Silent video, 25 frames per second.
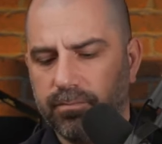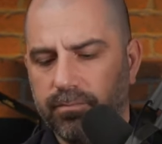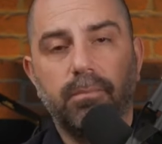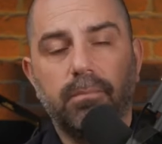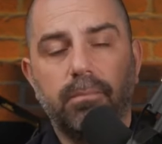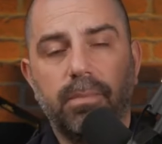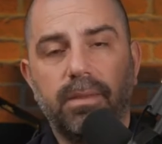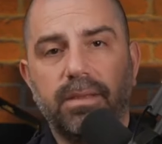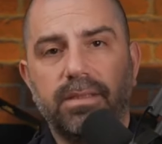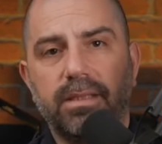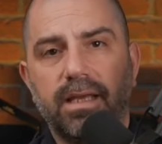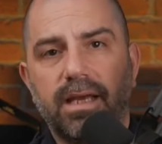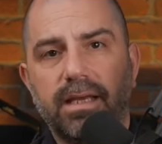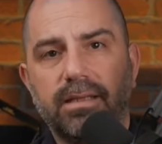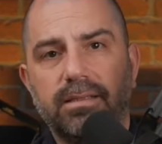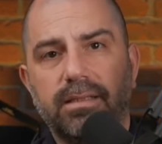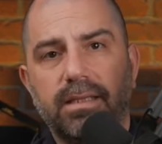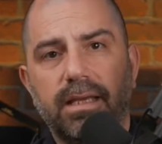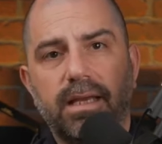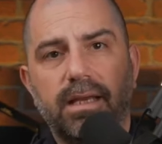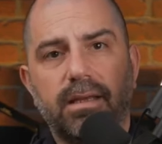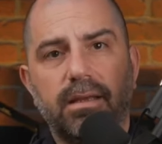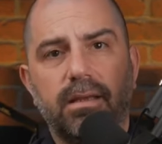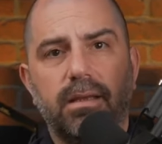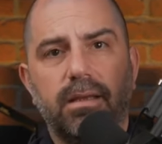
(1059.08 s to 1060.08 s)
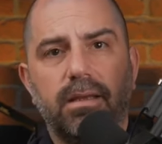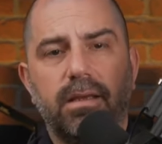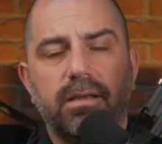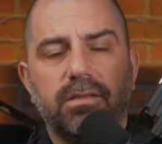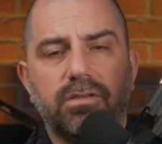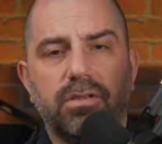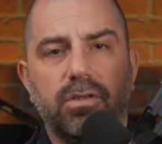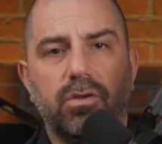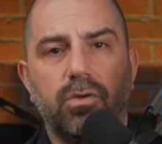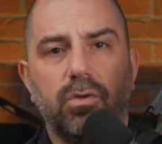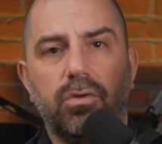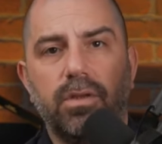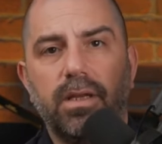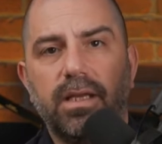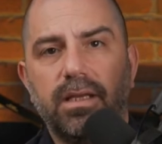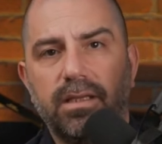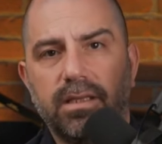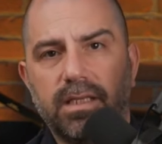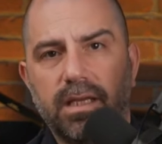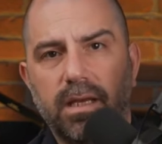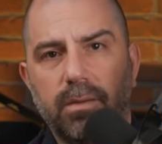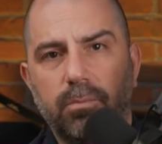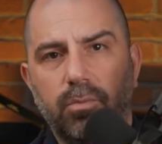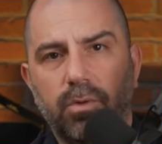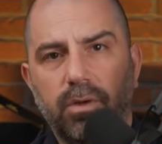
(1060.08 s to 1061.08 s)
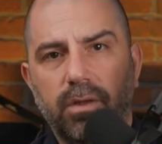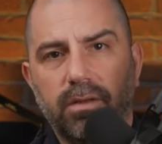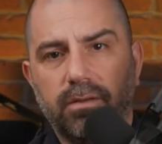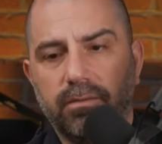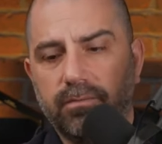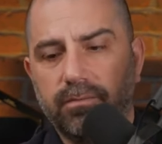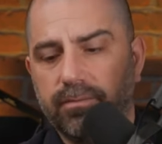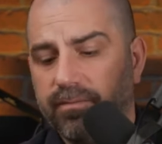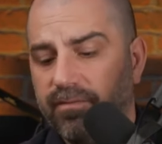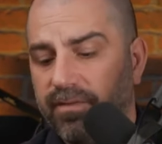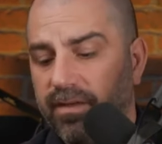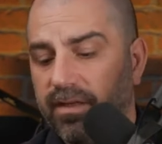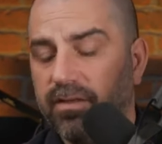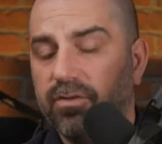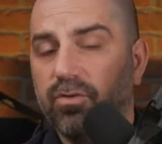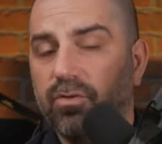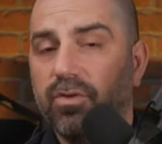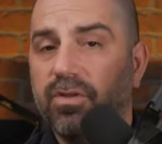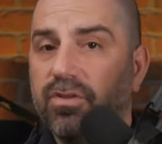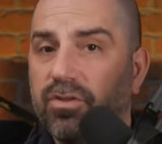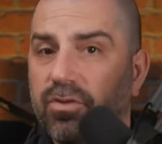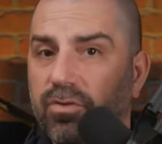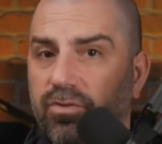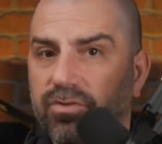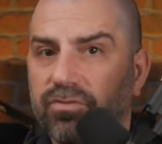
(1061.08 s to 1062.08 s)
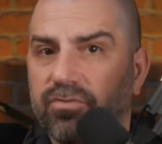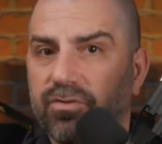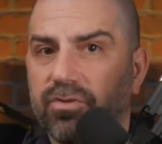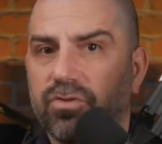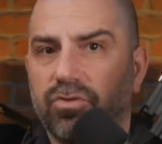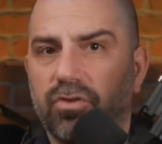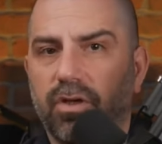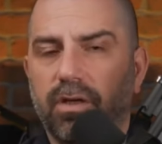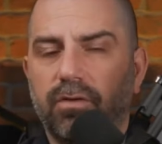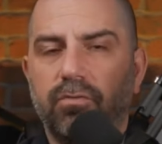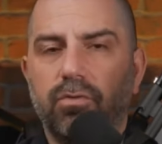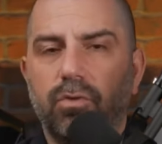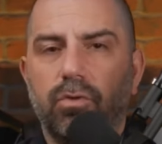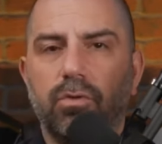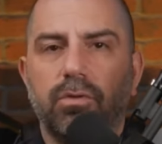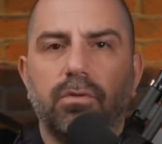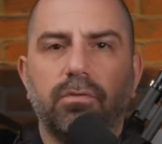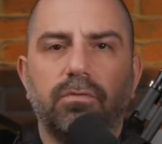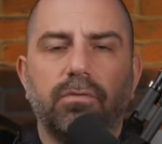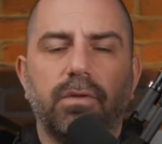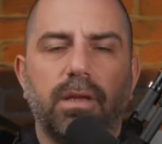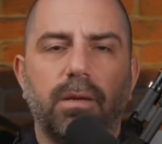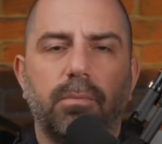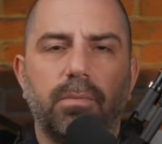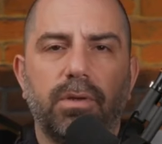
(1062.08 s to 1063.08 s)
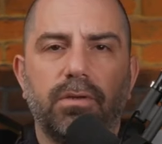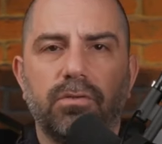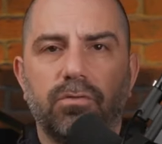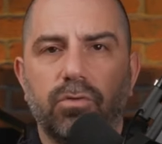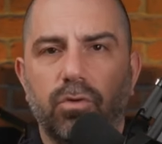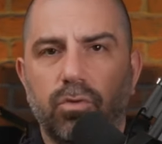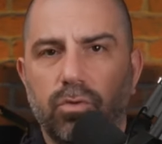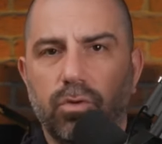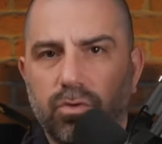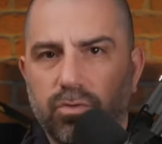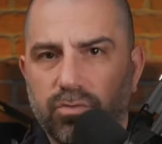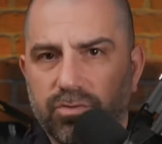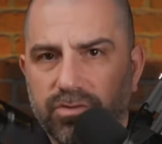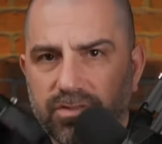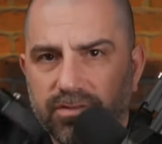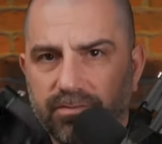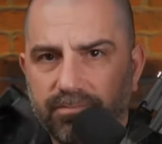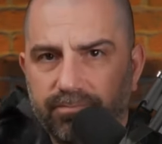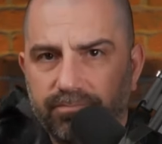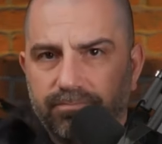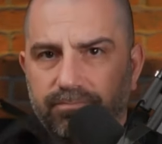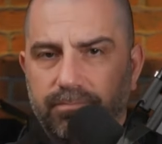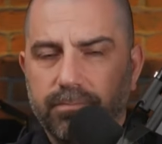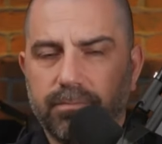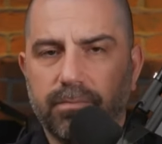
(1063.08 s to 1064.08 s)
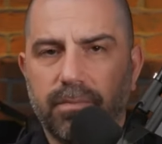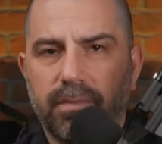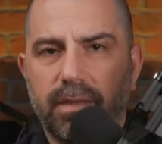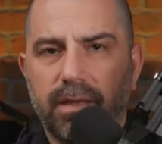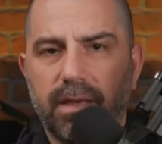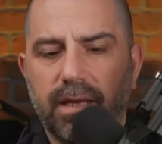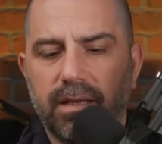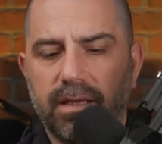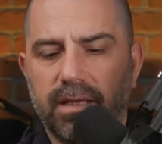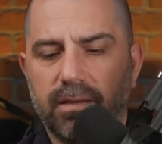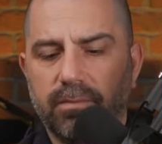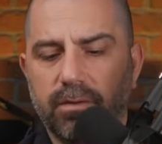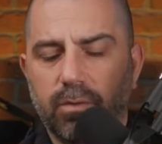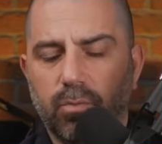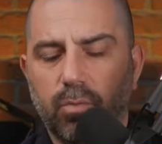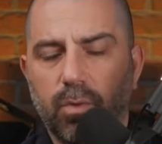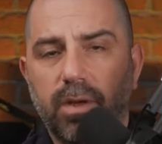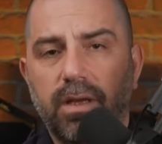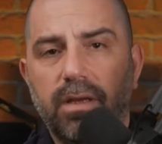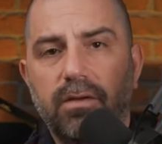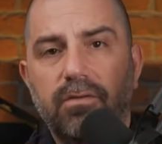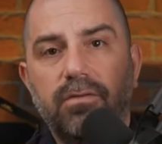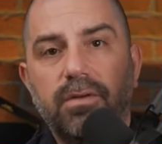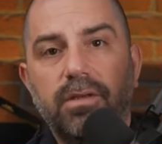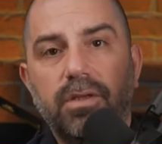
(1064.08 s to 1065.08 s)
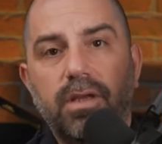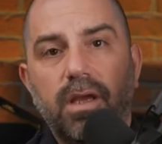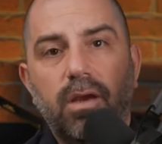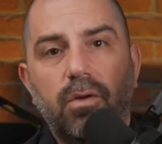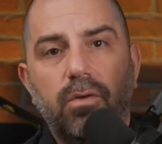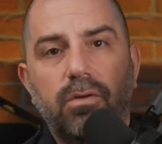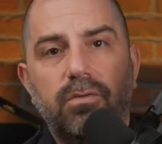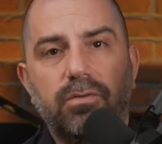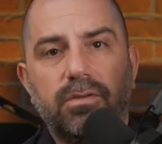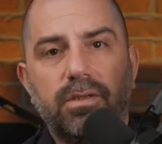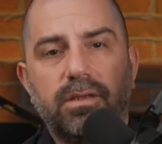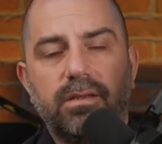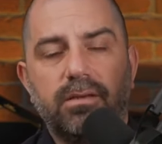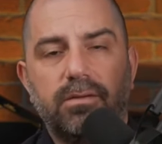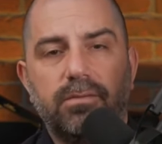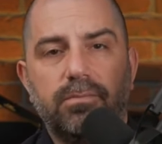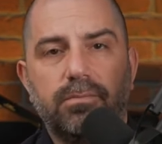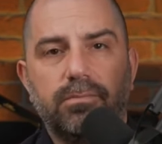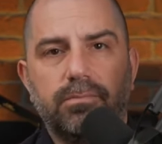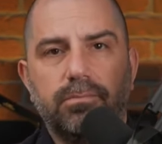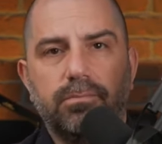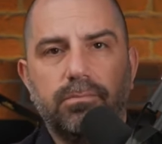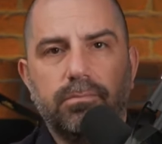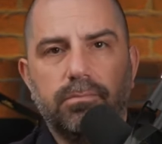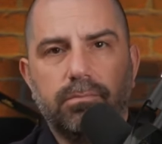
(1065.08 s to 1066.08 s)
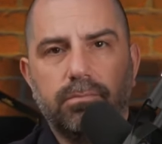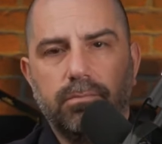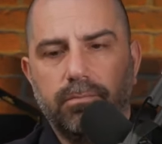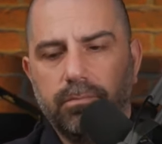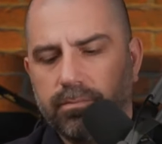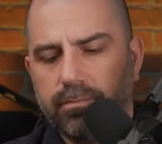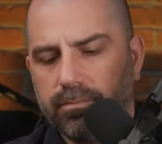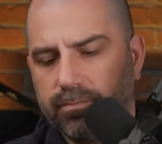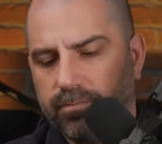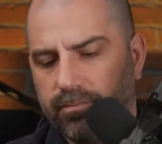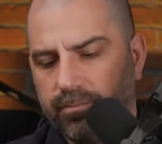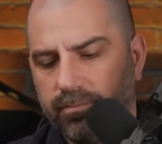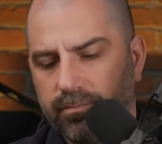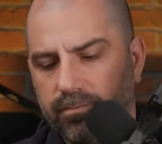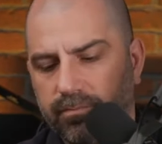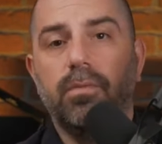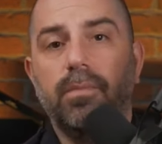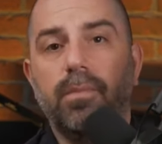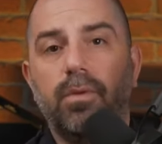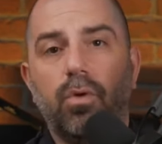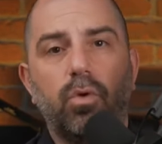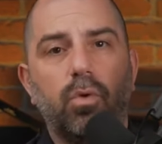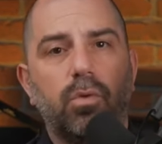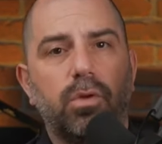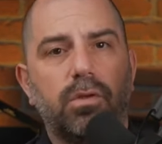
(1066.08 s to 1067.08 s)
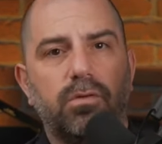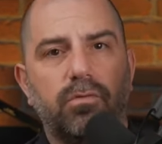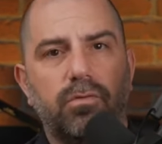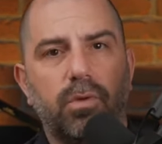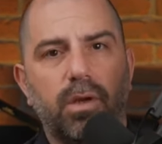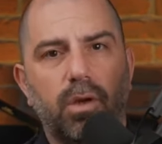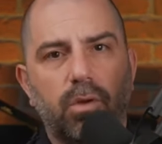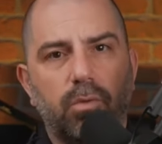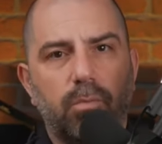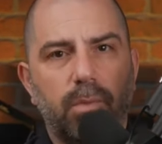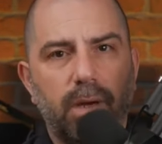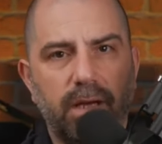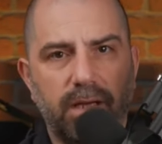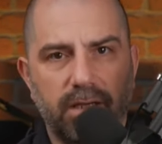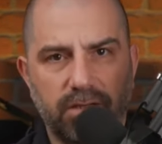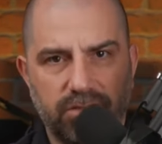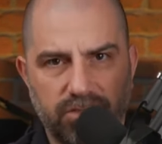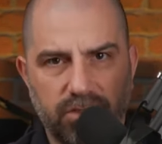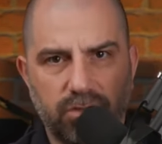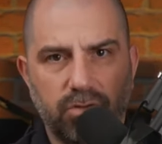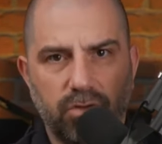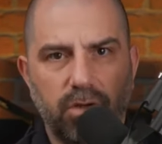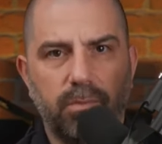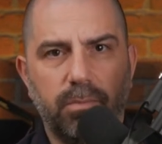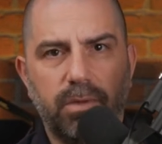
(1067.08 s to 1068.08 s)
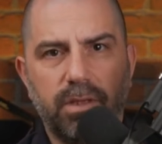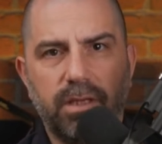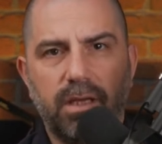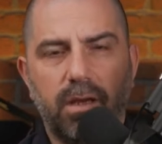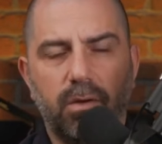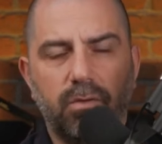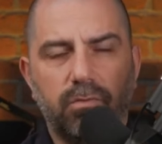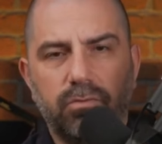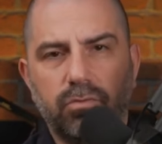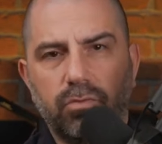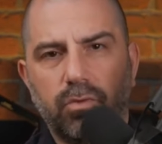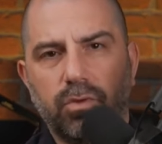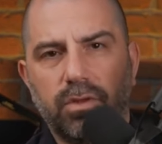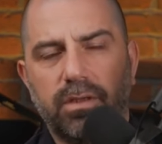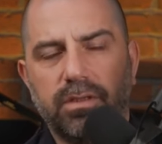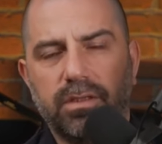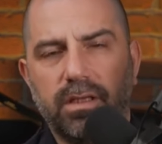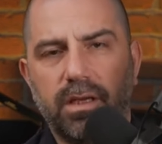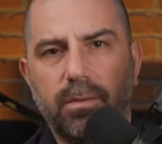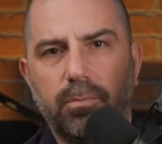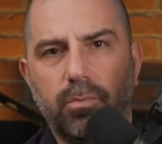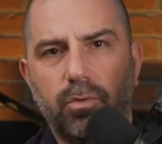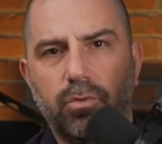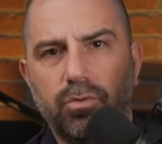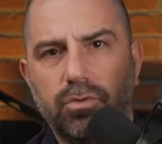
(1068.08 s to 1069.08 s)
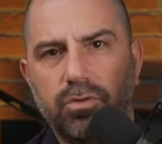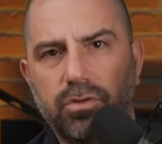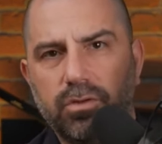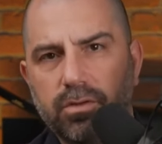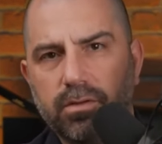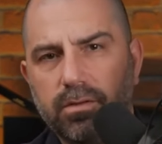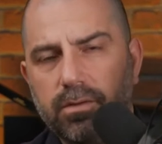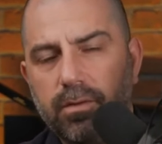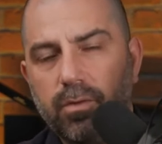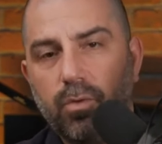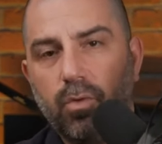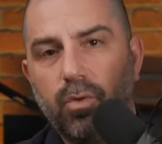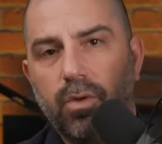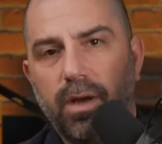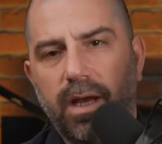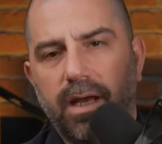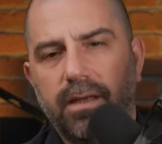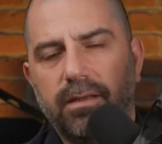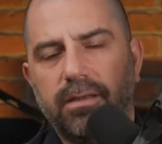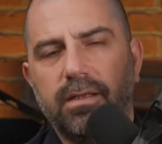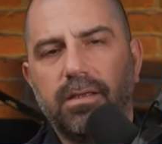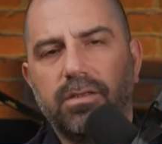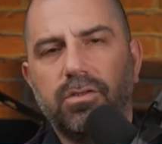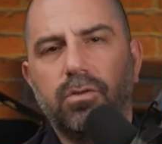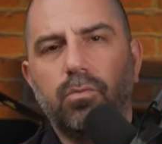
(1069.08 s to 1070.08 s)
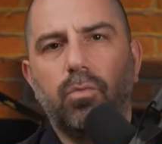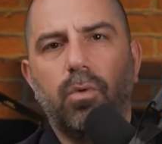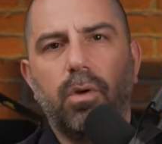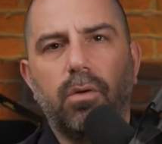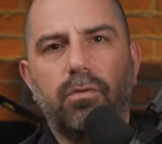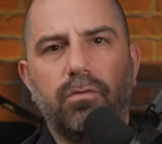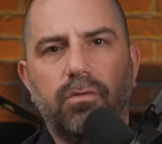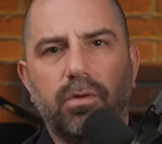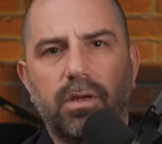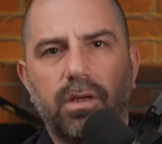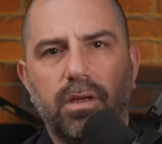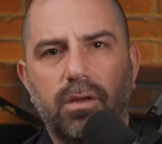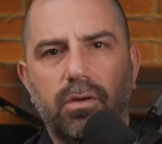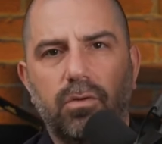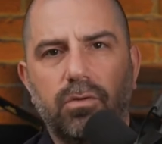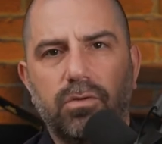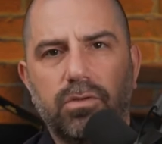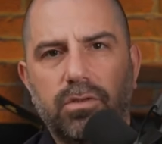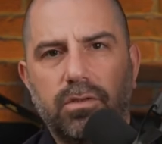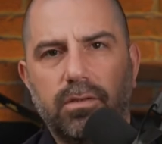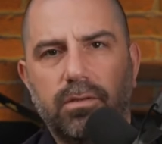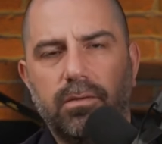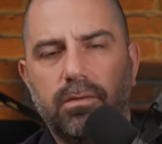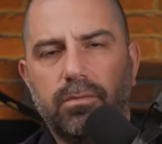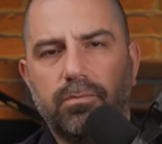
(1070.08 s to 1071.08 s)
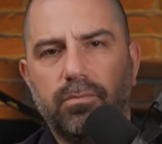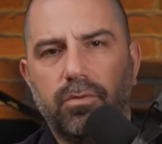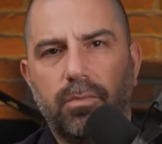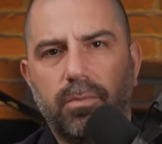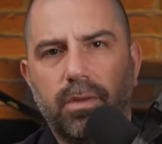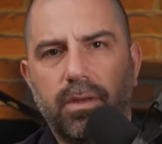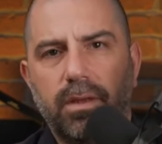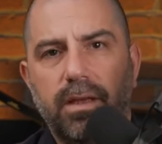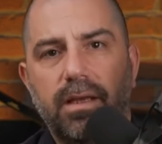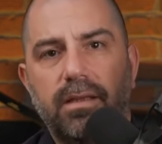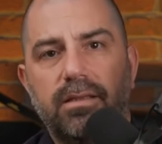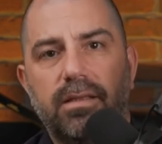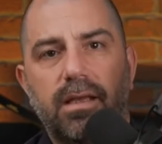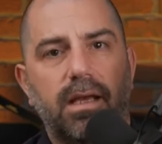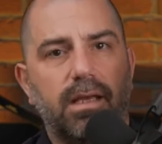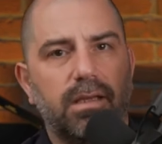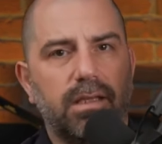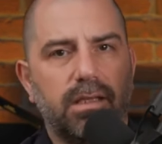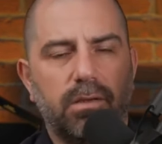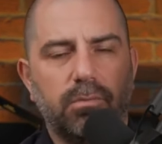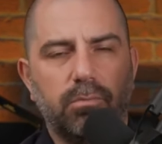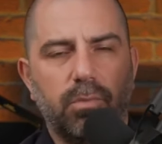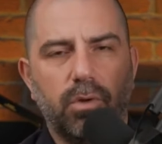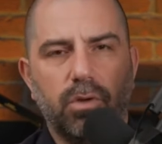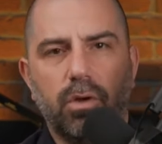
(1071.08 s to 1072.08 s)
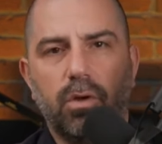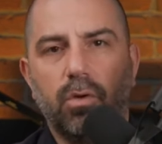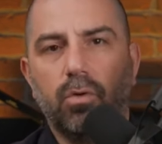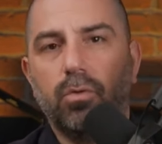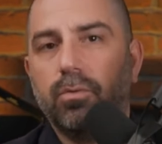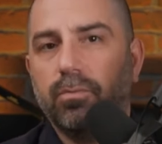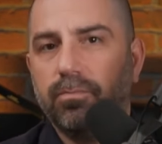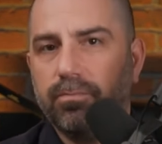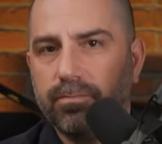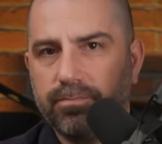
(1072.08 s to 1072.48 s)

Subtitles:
Besides that, it's a unique camera that you can use for travel, family photos, and even wedding photography. You can follow my Instagram account for examples, or access the raw files from the links I leave below.